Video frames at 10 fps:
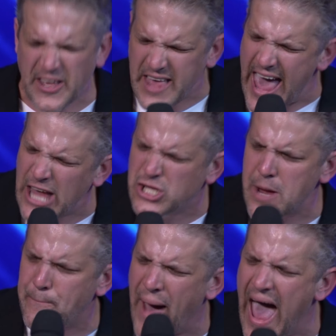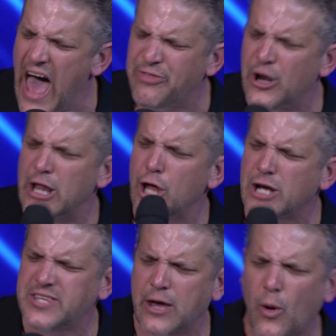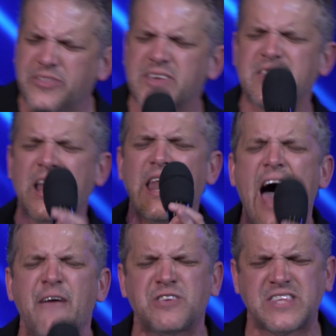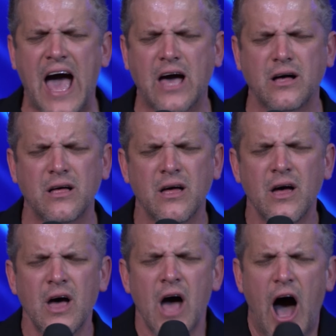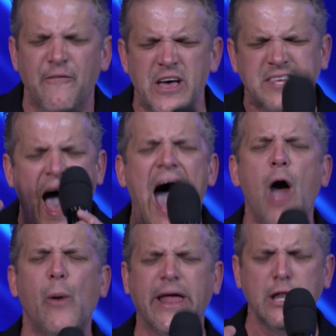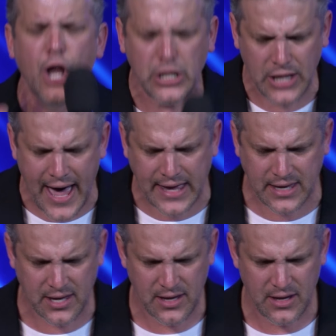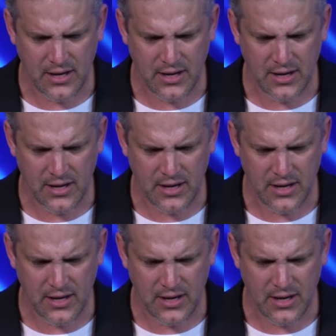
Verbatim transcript: what this ancient path, what it looks like. What does the lifestyle of this highway look like?